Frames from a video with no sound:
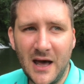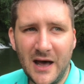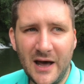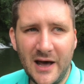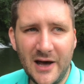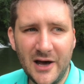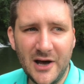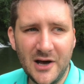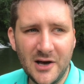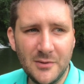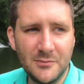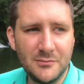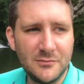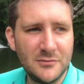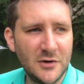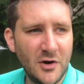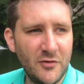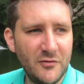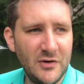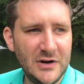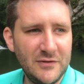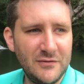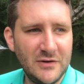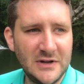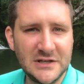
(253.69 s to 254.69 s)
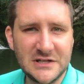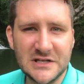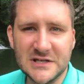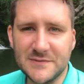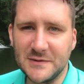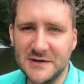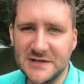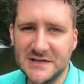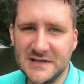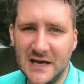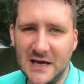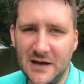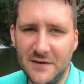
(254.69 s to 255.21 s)
Not really religious
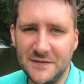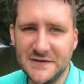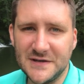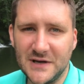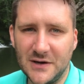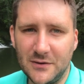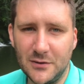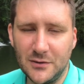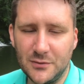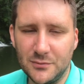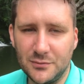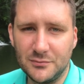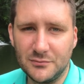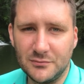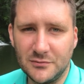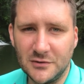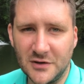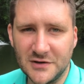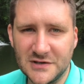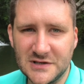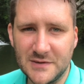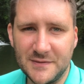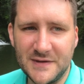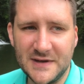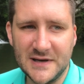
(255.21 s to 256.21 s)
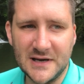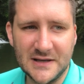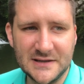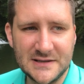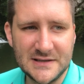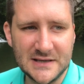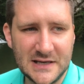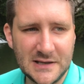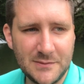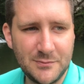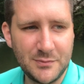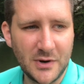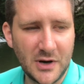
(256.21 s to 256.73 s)
myself, so not something I
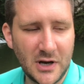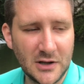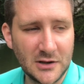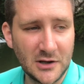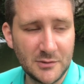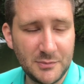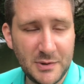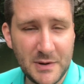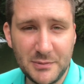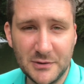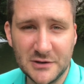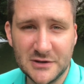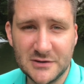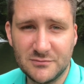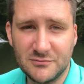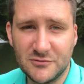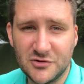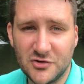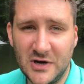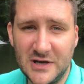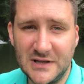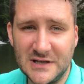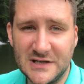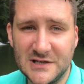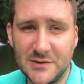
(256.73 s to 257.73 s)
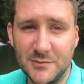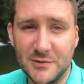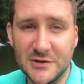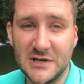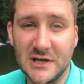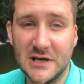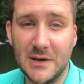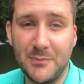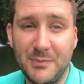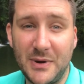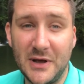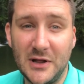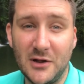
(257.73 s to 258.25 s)
did, but a lot of people treat this almost
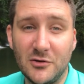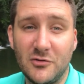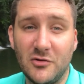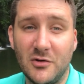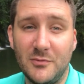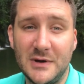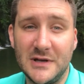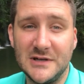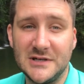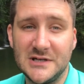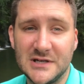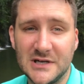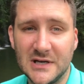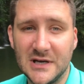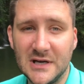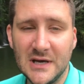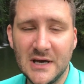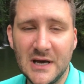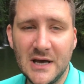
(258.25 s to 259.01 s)
like a pilgrimage,